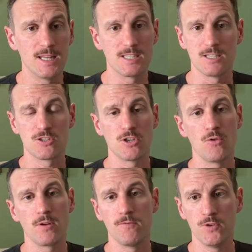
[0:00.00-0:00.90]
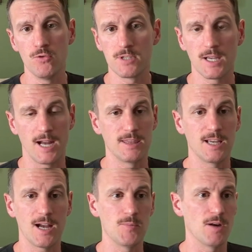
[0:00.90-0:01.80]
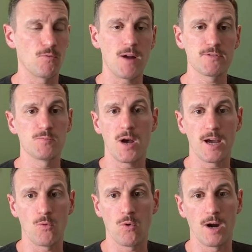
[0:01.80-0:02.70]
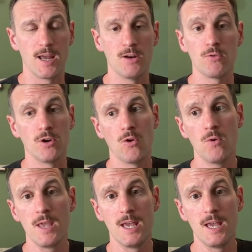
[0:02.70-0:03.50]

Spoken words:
This is so confusing. I think I'm in a rough spot where I don't know.